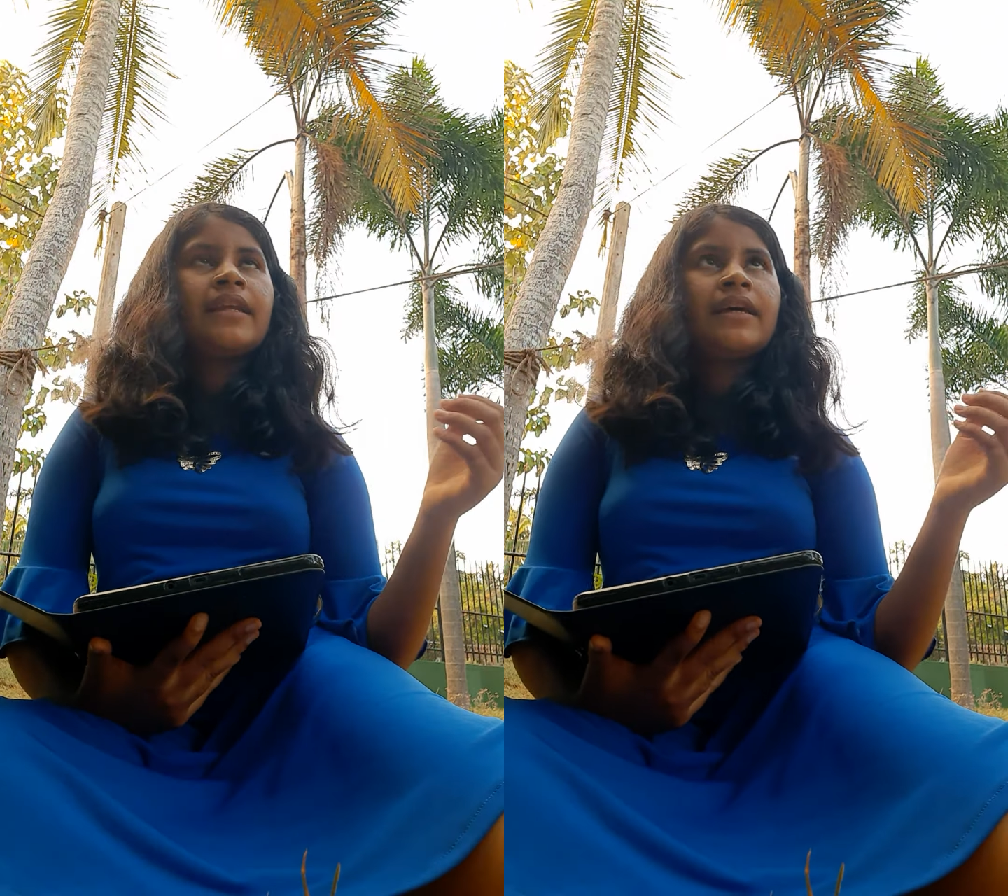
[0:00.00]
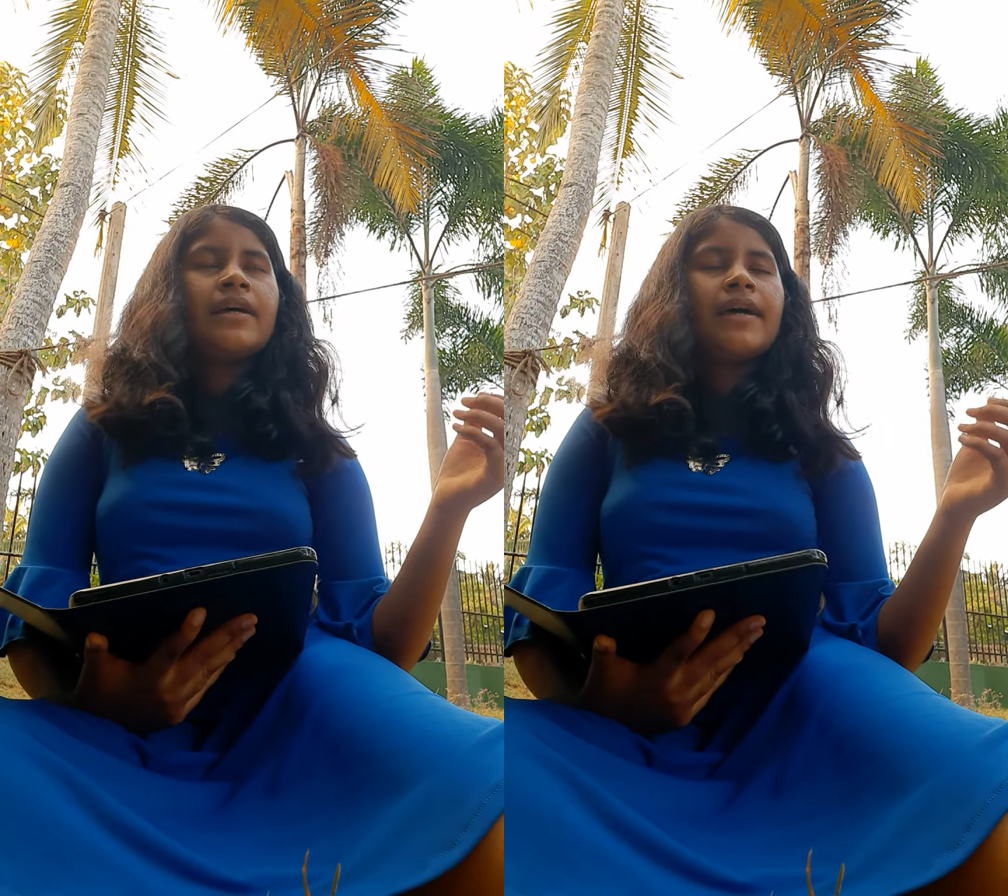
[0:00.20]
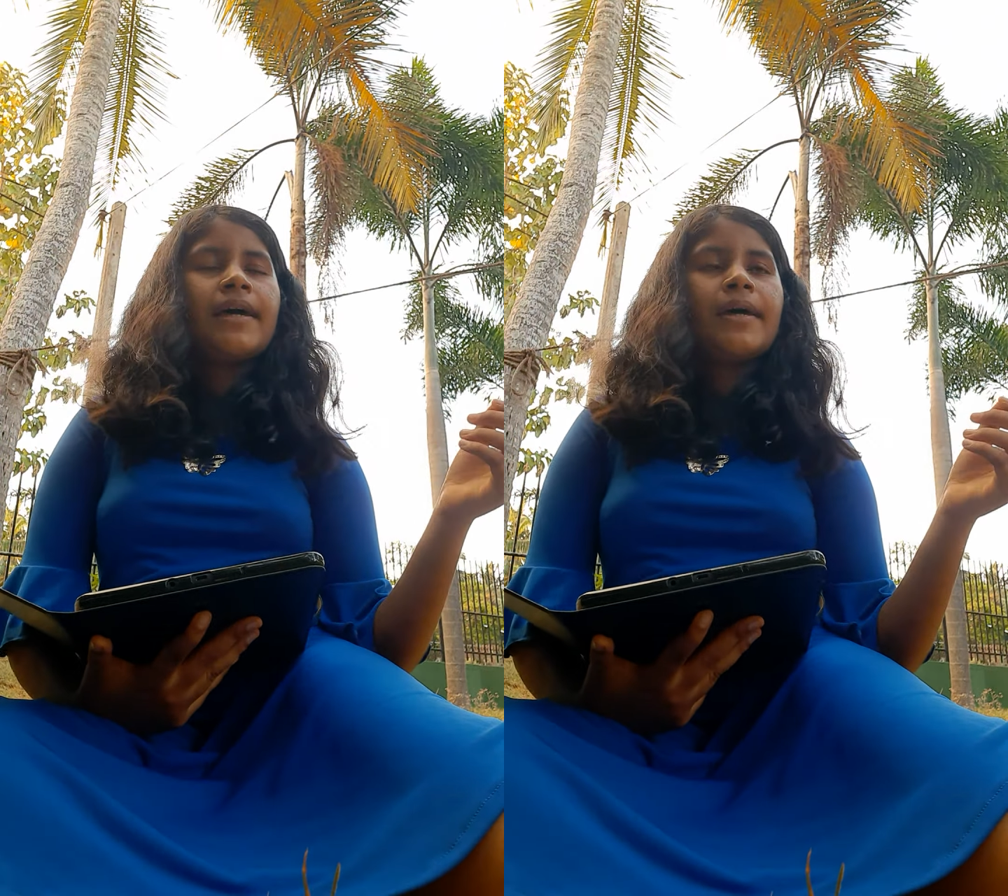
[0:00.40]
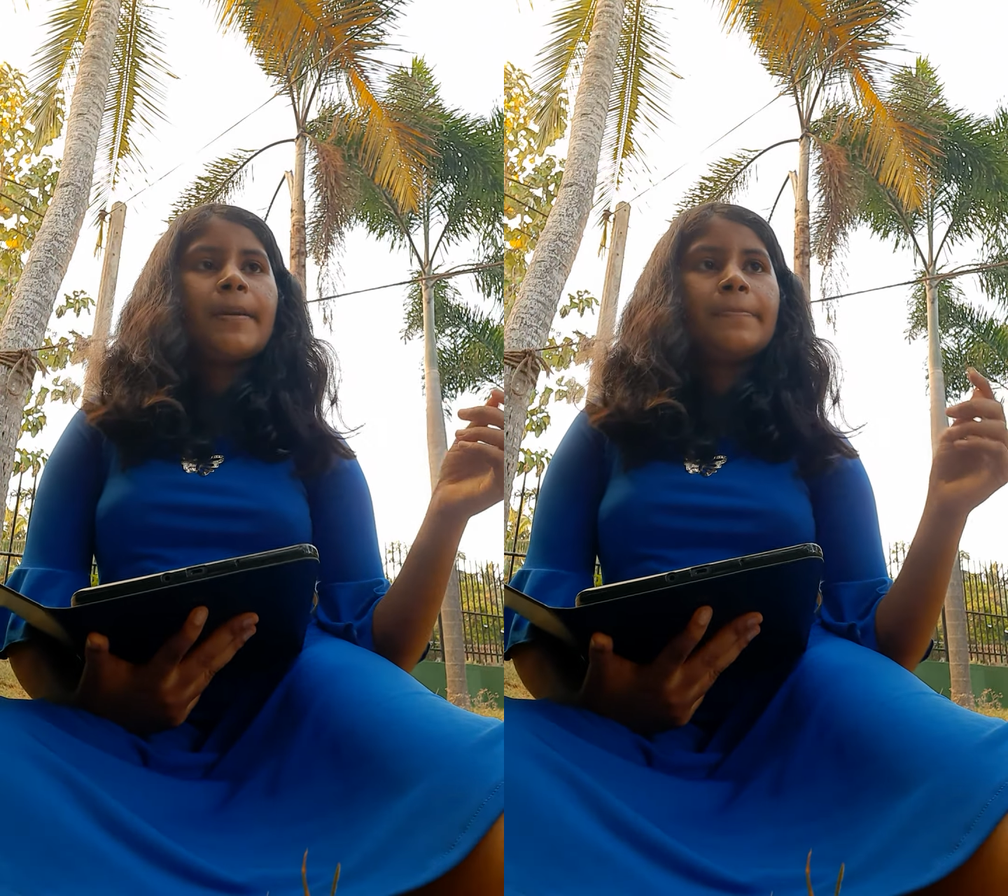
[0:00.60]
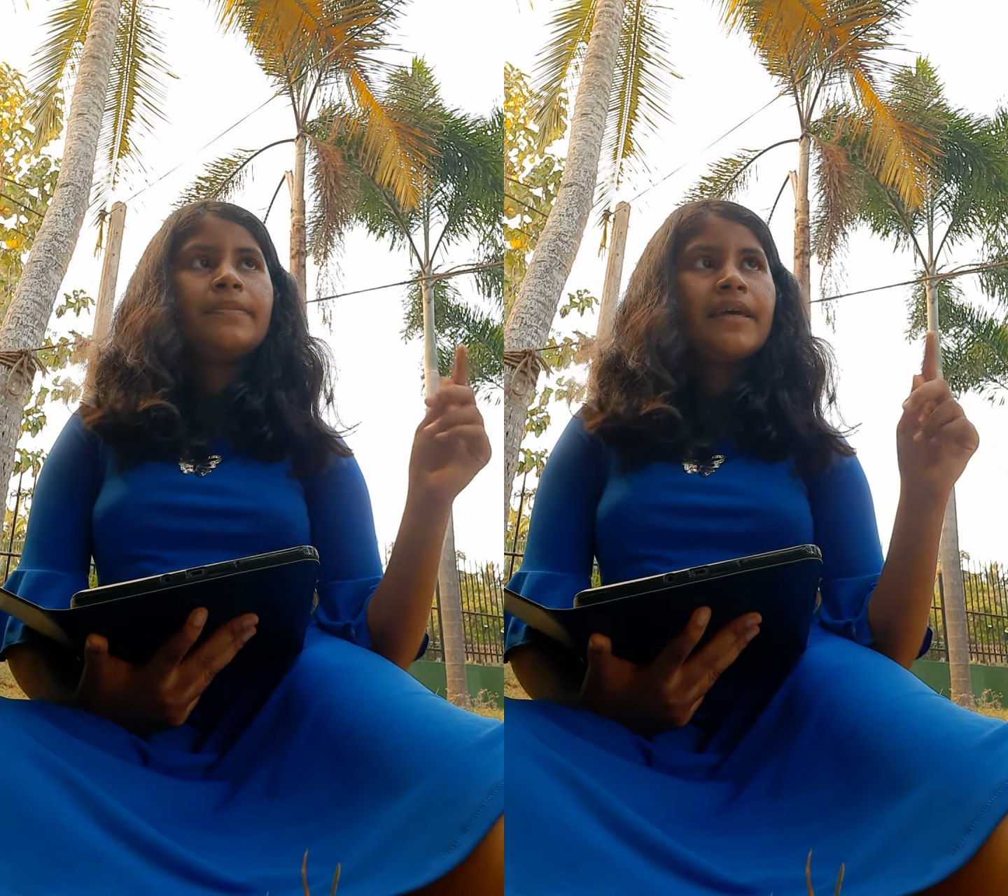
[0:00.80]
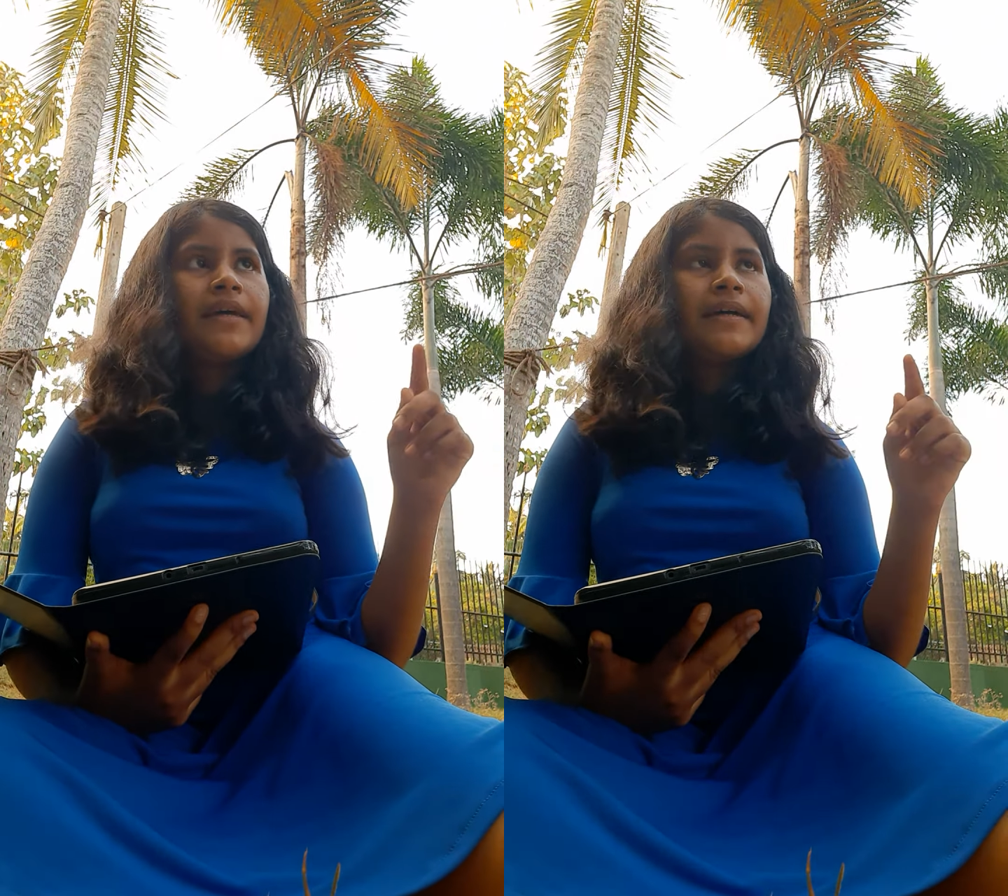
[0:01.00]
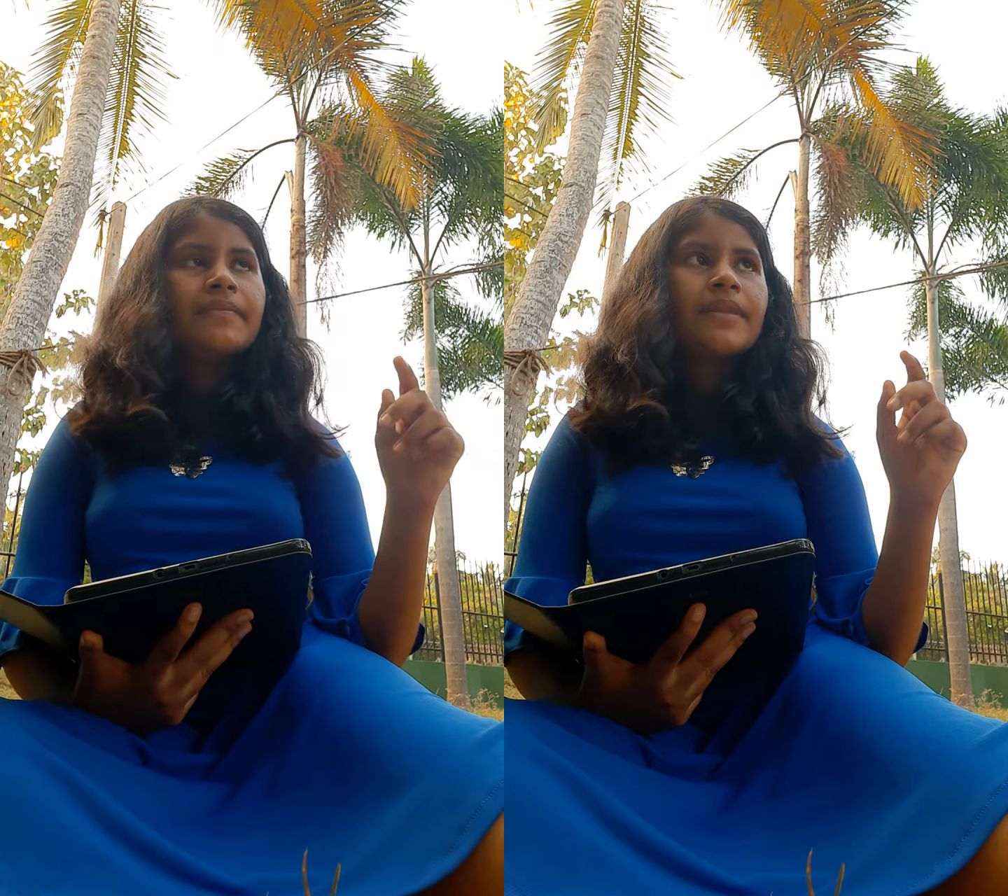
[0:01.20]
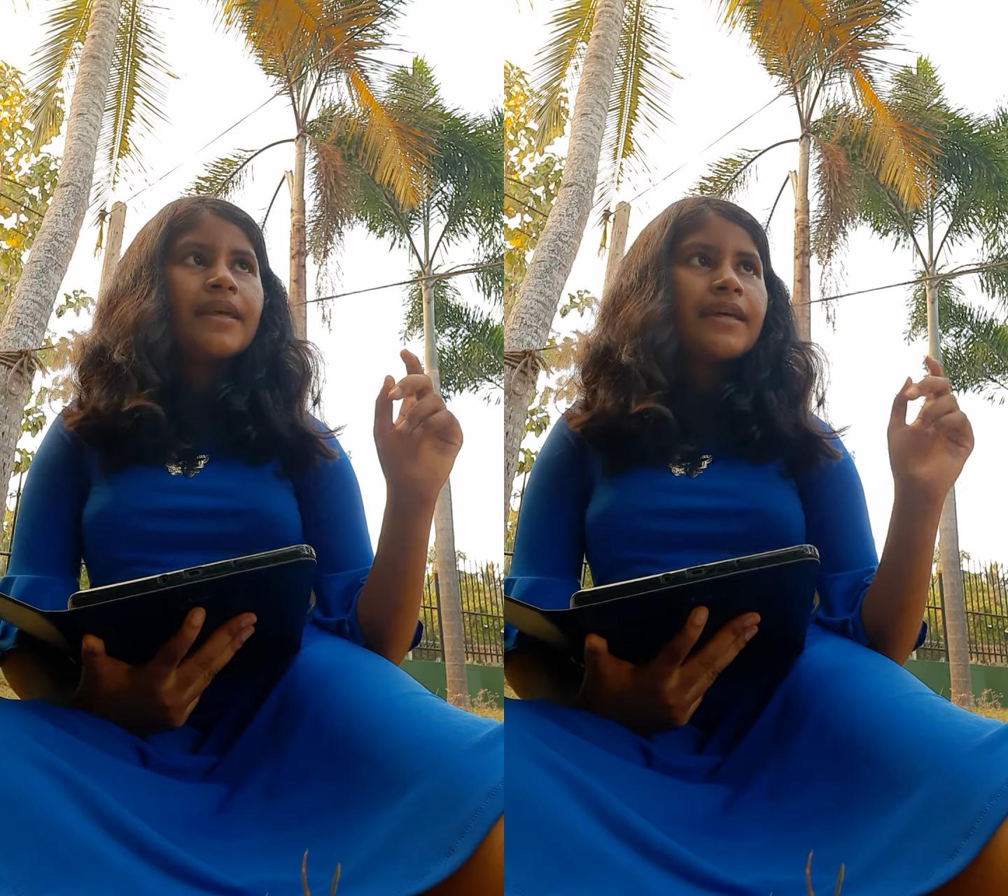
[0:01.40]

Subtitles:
the